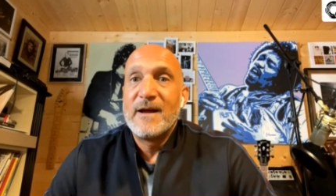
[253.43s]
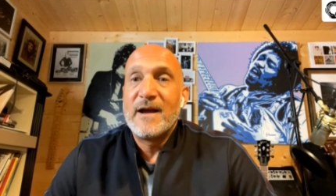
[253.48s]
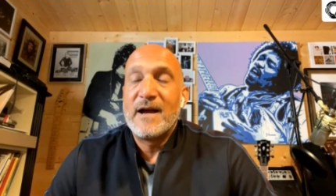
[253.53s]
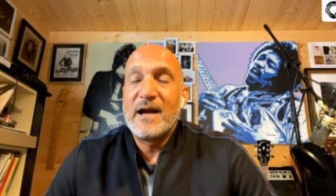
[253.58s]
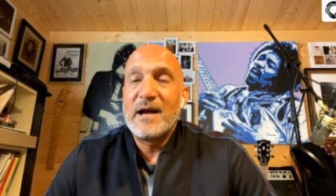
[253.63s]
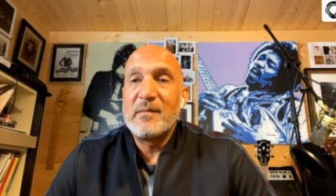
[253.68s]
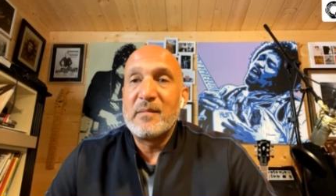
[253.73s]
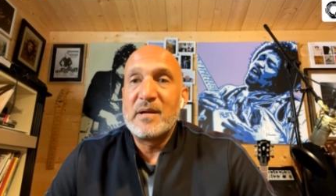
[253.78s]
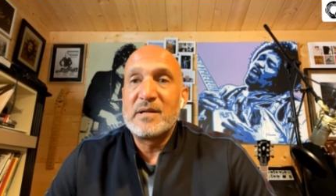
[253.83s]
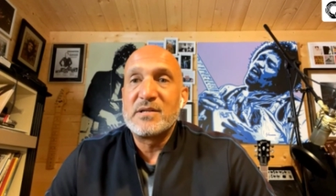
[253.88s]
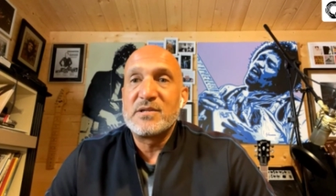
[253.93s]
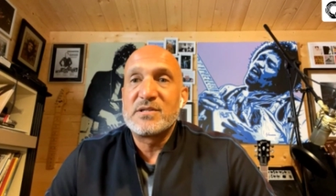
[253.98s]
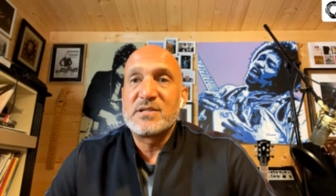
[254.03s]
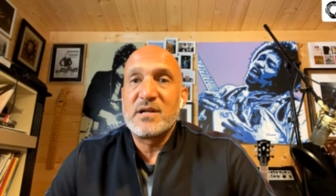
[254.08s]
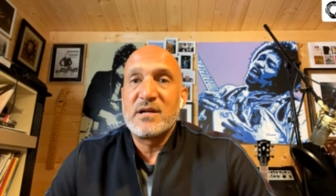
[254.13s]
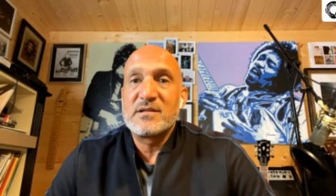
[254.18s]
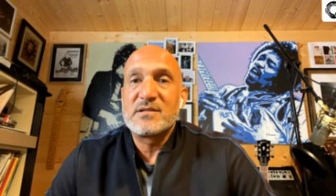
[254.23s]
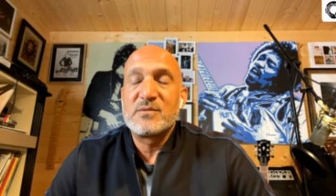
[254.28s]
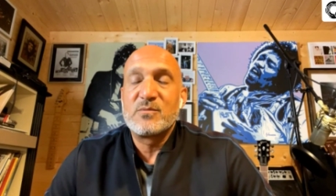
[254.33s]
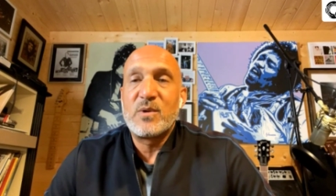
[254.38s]
um, and you
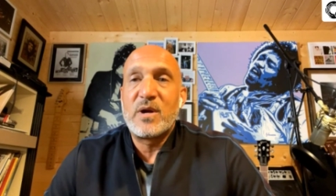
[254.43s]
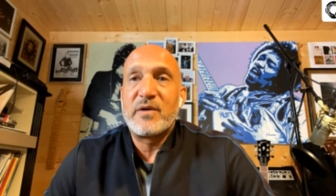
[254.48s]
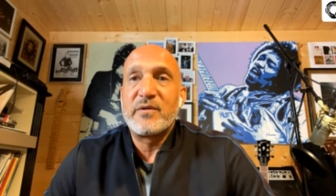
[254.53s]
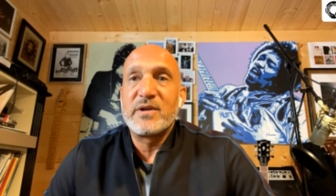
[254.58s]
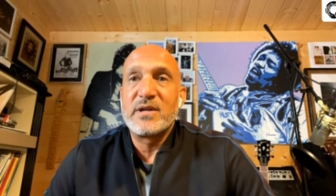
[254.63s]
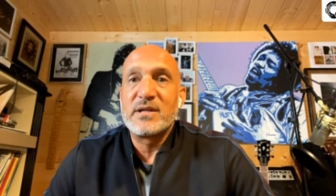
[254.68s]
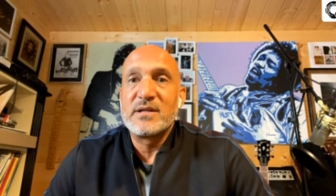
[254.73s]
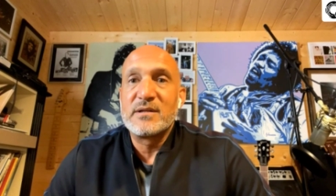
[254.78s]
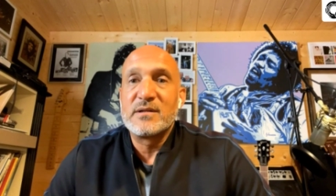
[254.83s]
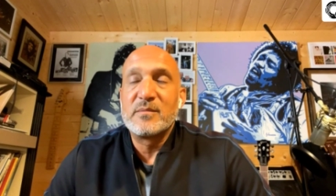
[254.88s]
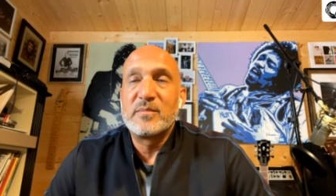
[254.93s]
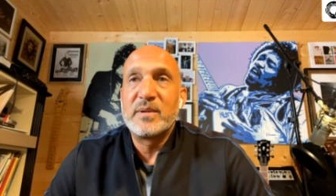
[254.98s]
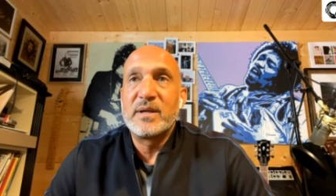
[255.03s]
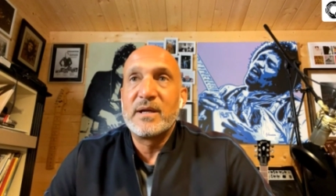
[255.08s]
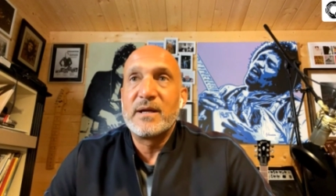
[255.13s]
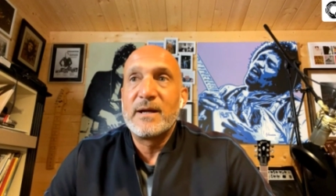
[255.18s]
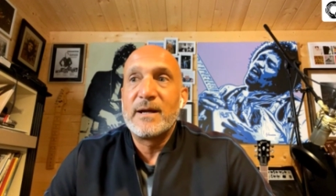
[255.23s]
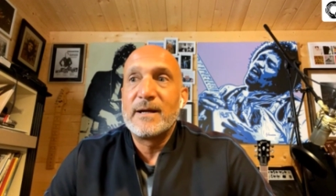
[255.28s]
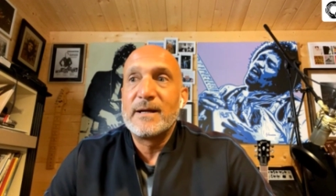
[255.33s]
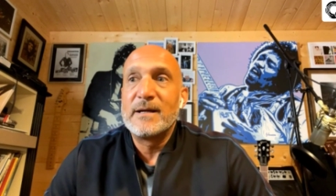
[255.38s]
start to worry a little bit.
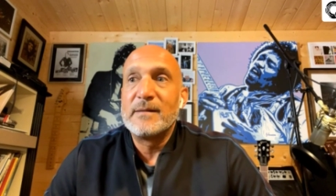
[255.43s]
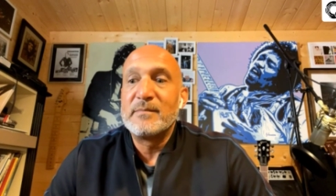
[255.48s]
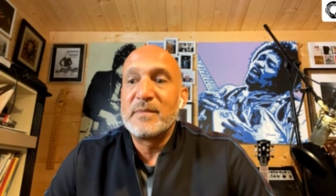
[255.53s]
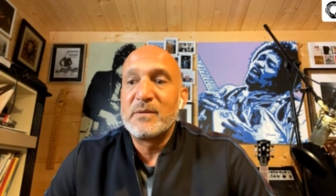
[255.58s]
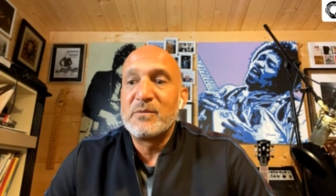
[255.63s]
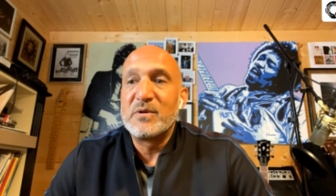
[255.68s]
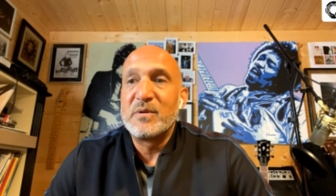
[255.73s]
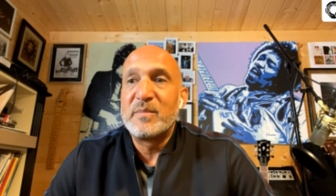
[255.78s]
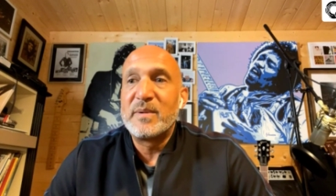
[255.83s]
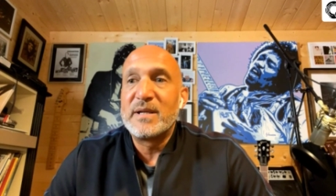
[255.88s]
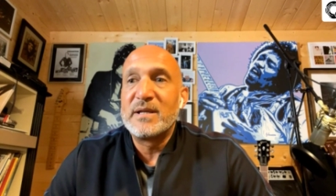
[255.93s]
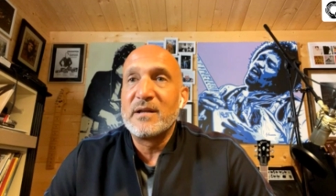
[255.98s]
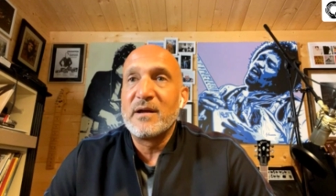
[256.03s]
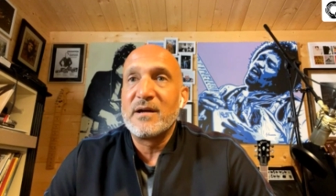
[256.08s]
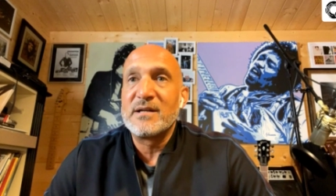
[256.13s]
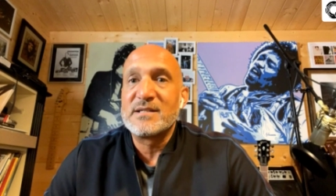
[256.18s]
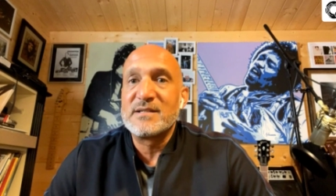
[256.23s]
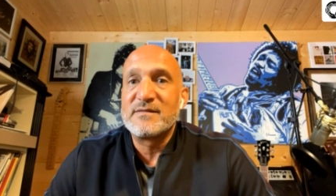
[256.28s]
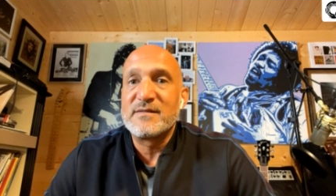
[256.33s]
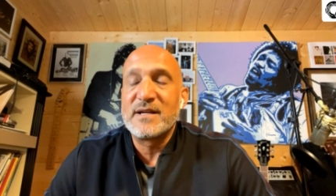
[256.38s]
Um, it would have been
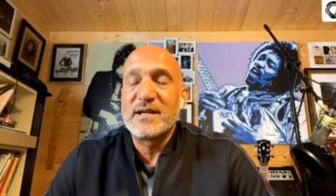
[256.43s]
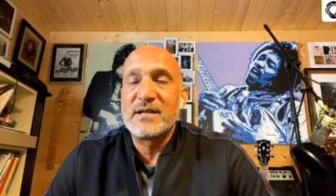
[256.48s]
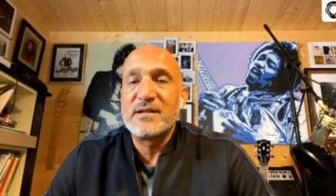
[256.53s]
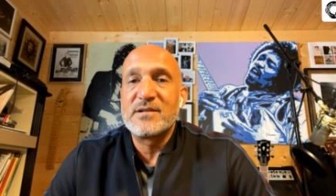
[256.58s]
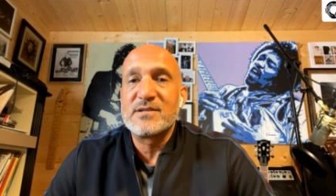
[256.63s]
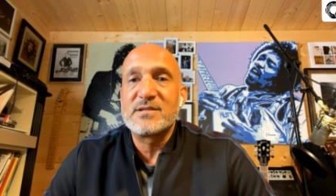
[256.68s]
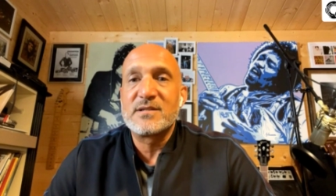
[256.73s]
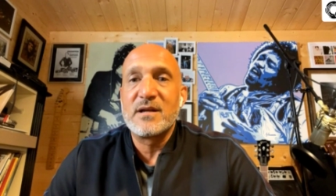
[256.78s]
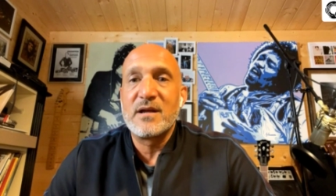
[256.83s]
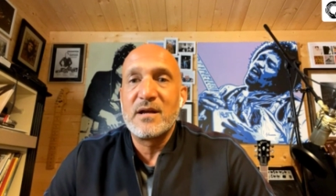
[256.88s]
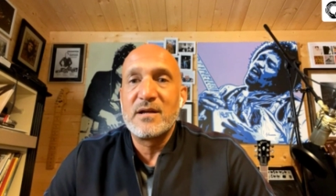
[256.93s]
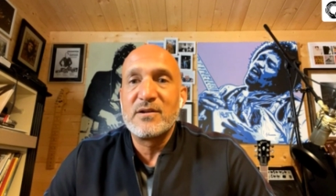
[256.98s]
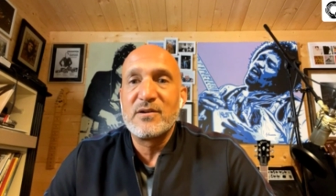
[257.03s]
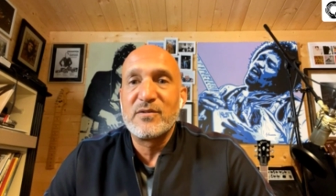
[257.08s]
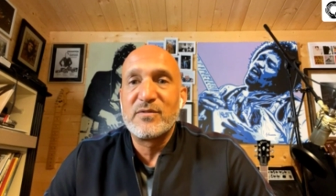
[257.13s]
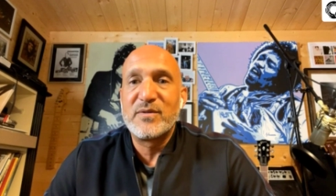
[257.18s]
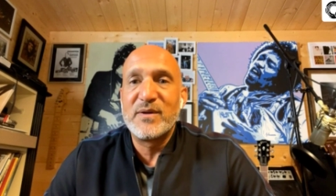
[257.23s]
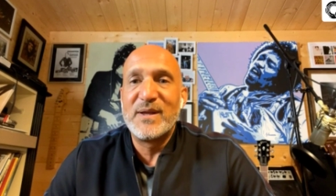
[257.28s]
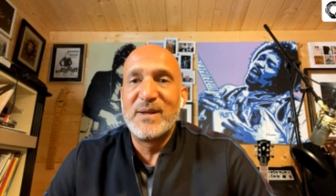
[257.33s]
nice if they could have started off